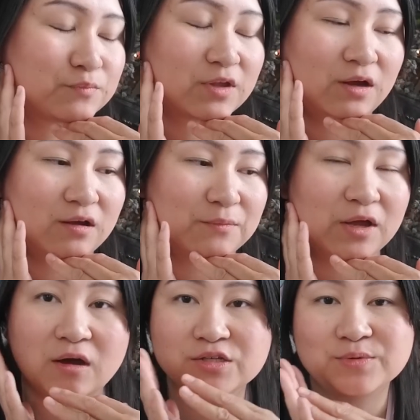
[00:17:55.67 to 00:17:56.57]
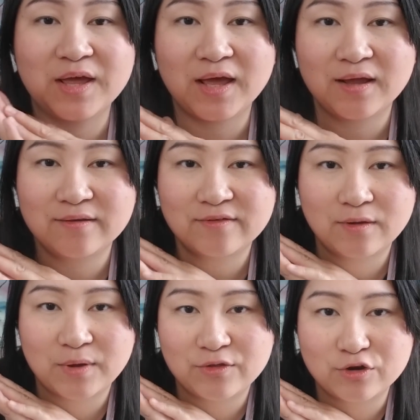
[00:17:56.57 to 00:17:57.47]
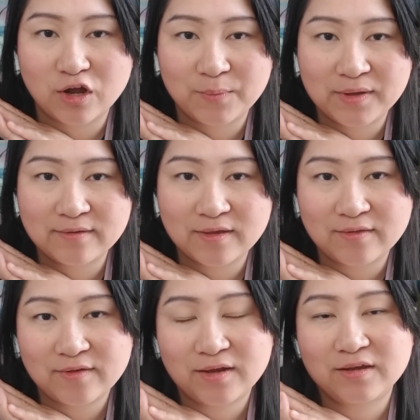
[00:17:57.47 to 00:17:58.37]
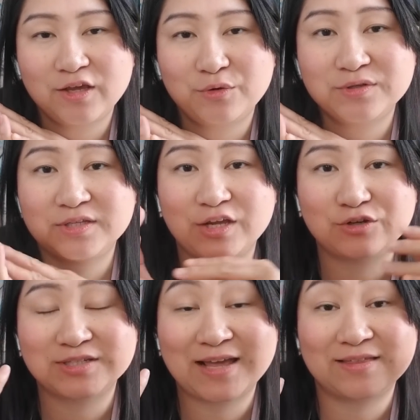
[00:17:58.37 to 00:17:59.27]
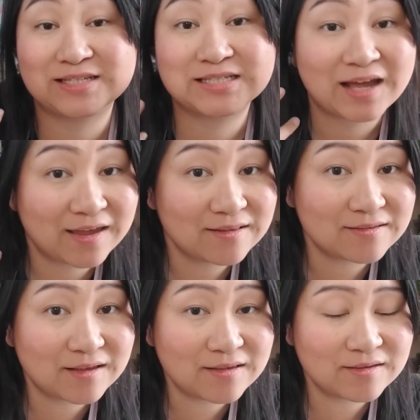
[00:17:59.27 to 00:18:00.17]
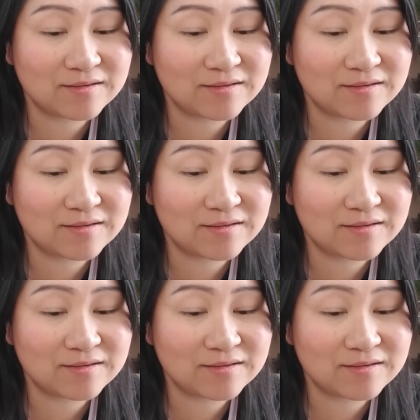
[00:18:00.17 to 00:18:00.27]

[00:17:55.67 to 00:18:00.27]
Um, I also had some other comments that said keto is dangerous and the science says it's